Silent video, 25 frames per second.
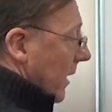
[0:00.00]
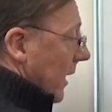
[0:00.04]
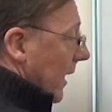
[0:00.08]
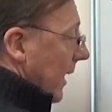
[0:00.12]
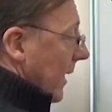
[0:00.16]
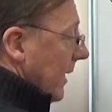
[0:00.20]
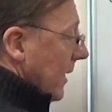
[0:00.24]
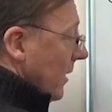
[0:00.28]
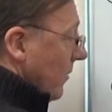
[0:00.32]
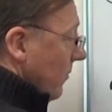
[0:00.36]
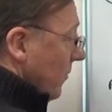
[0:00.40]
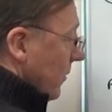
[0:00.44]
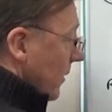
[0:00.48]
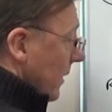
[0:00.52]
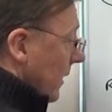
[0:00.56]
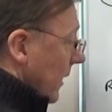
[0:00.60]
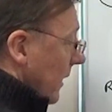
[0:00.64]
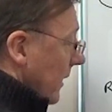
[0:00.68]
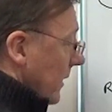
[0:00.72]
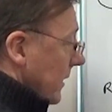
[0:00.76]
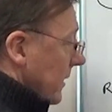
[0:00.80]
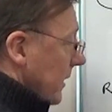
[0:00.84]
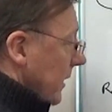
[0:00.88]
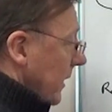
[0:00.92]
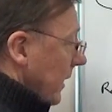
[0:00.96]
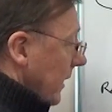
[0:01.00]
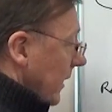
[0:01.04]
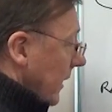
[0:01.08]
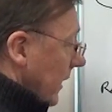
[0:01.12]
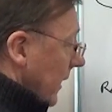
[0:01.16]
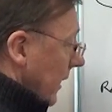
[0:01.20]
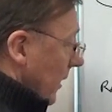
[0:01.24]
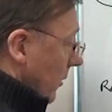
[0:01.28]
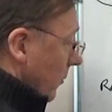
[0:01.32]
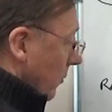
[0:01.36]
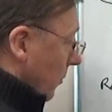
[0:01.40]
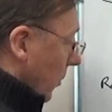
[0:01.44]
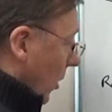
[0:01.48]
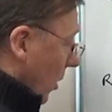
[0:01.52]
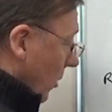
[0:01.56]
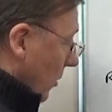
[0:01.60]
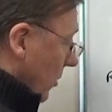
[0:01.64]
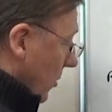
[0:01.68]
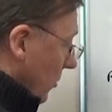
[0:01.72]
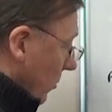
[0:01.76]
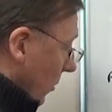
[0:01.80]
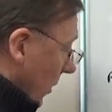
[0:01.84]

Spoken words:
any VAT in box